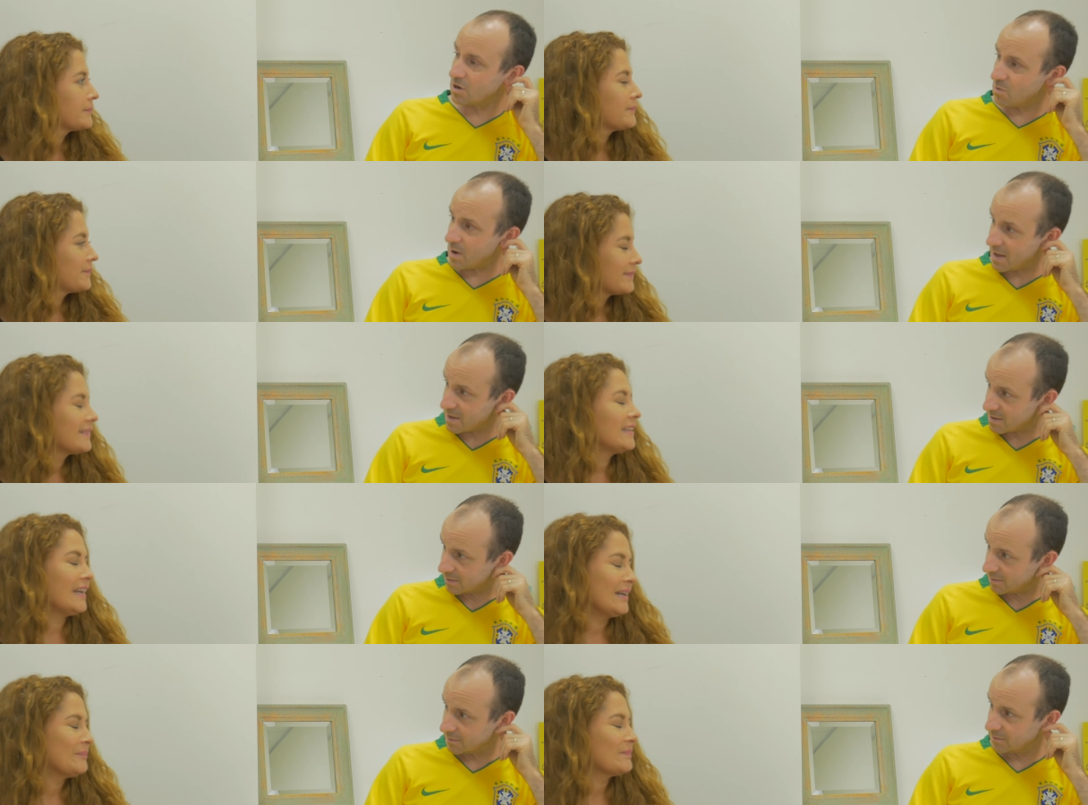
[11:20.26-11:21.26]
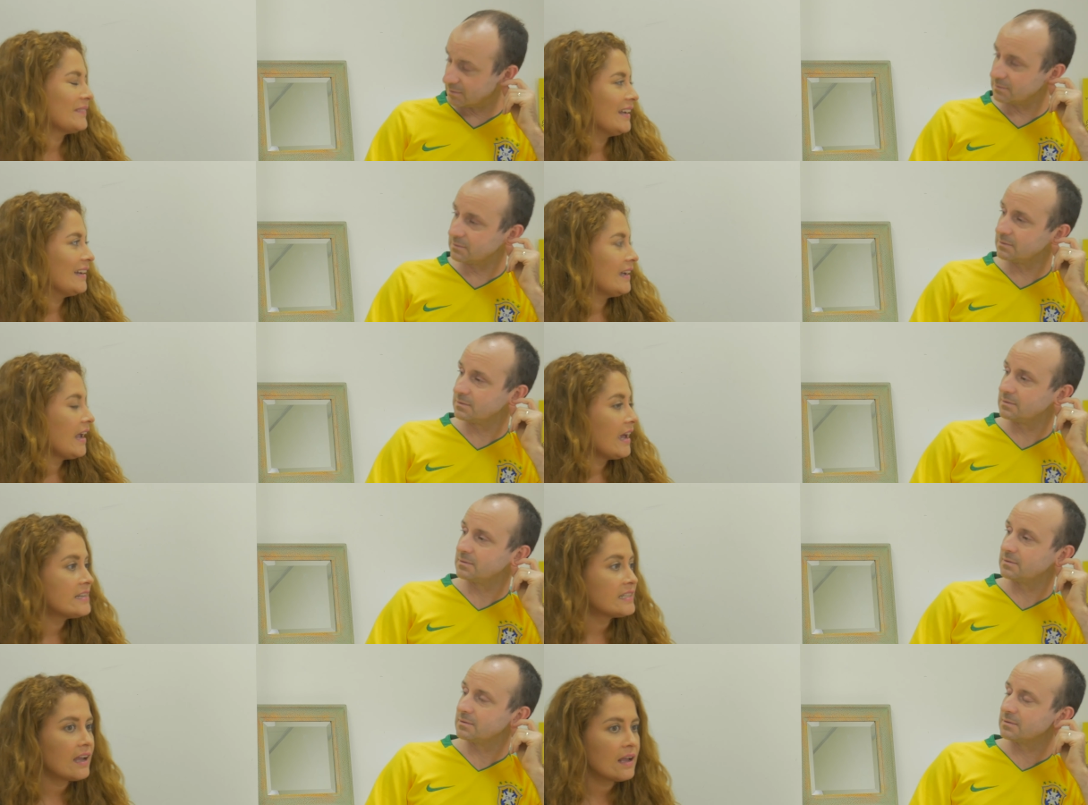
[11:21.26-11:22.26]
Speaker 1: way. Yeah,
Speaker 2: yeah,
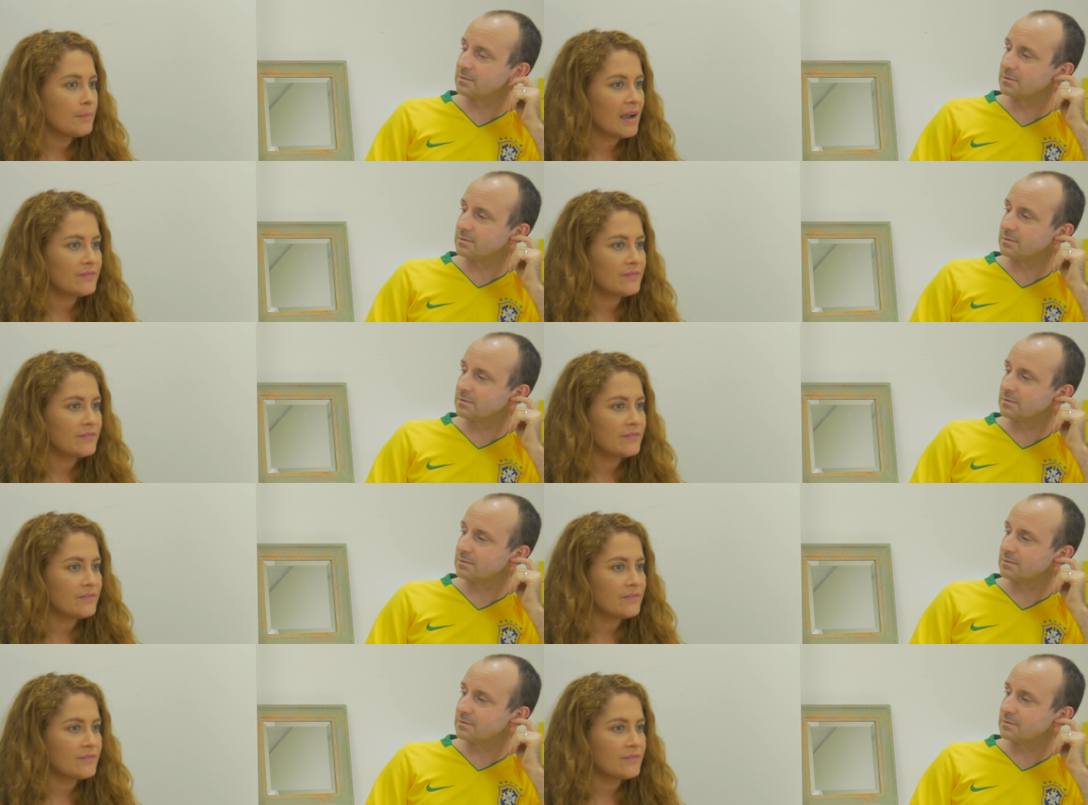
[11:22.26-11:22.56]
and um, I've